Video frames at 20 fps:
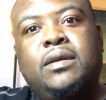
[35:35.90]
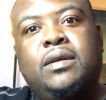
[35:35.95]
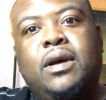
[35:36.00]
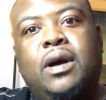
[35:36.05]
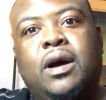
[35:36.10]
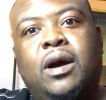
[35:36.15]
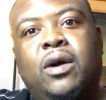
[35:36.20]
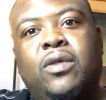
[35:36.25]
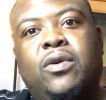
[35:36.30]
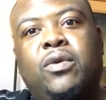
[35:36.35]

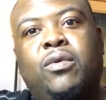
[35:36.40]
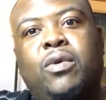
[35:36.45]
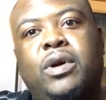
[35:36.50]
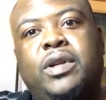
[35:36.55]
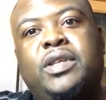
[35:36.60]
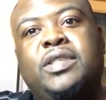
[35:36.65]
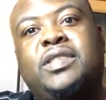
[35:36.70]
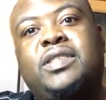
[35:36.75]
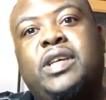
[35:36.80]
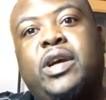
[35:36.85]
The other
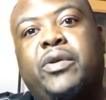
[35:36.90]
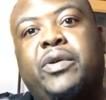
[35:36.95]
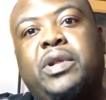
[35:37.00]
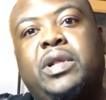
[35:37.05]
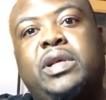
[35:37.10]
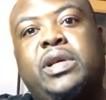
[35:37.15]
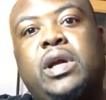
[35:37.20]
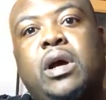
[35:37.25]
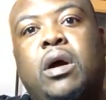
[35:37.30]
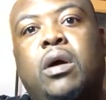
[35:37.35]
one is Sierra
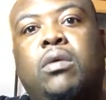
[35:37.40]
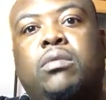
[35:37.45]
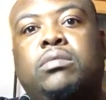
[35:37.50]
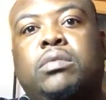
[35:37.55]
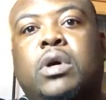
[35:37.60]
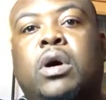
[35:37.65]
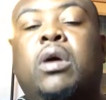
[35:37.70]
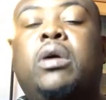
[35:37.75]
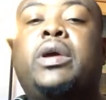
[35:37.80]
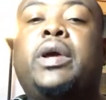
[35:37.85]
Leone.
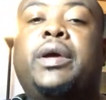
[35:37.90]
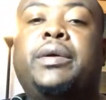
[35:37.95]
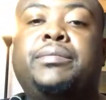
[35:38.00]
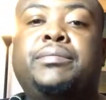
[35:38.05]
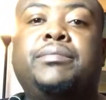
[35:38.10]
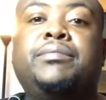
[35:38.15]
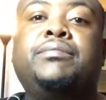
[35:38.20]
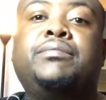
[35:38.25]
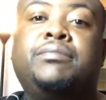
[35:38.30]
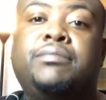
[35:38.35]
Okay,
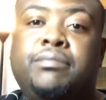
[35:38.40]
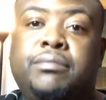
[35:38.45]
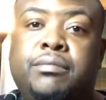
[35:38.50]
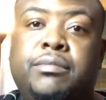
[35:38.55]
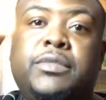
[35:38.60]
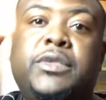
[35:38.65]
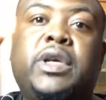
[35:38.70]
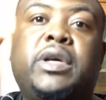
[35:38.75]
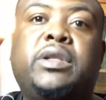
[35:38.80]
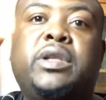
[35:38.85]

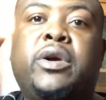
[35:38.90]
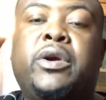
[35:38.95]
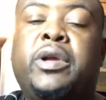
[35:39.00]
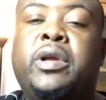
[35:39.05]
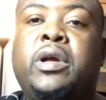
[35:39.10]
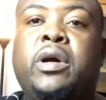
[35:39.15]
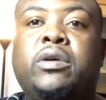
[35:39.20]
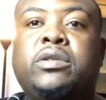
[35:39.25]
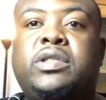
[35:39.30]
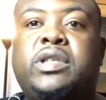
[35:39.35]
there
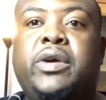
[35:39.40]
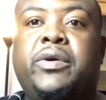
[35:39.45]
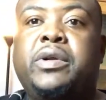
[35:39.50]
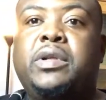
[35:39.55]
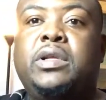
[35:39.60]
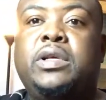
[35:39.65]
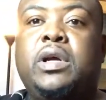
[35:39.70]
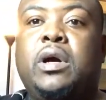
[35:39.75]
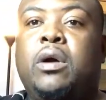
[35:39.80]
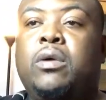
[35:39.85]
you go, Sierra
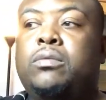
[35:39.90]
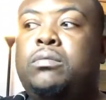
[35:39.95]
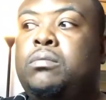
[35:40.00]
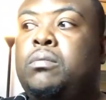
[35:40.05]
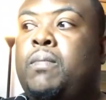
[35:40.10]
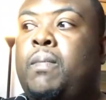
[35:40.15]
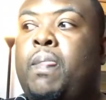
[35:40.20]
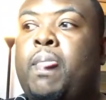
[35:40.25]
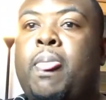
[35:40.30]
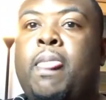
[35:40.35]
Leone.
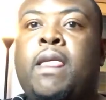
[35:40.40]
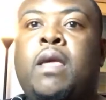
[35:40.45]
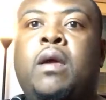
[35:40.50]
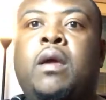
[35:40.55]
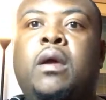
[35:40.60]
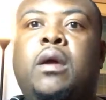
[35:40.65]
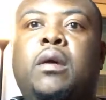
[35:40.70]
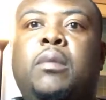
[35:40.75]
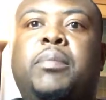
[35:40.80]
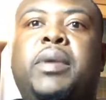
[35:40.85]

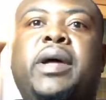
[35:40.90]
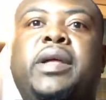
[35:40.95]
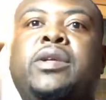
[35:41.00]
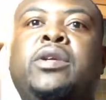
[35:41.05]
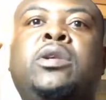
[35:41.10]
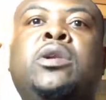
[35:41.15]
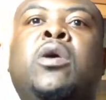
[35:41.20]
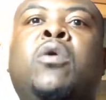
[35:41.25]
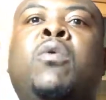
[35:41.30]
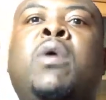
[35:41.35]
But
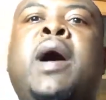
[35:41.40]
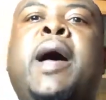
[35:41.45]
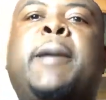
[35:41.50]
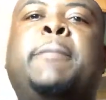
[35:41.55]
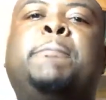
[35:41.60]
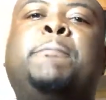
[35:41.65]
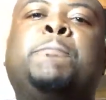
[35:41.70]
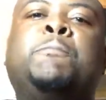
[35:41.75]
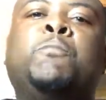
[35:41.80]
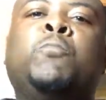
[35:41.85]
you know
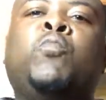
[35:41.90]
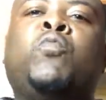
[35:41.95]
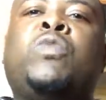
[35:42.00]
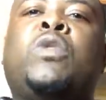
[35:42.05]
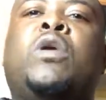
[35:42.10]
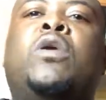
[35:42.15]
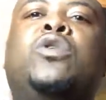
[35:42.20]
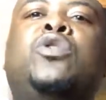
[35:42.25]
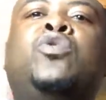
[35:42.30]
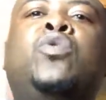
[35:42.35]
what?
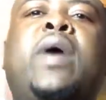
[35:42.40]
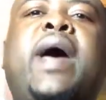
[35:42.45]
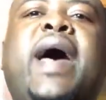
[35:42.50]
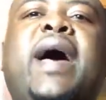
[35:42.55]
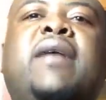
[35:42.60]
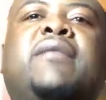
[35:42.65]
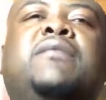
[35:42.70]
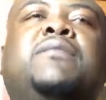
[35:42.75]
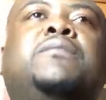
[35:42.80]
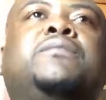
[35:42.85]
You
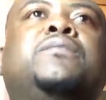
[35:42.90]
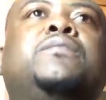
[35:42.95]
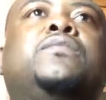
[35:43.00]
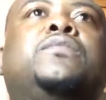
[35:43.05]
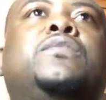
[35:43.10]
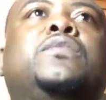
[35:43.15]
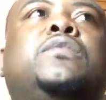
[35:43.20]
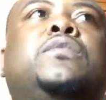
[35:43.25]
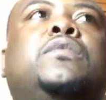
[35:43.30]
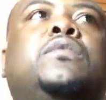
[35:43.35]
have
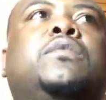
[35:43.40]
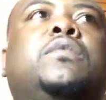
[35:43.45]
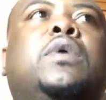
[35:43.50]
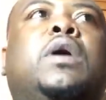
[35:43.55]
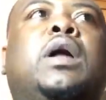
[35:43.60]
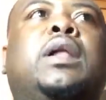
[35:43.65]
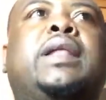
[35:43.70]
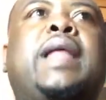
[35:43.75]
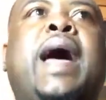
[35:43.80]
a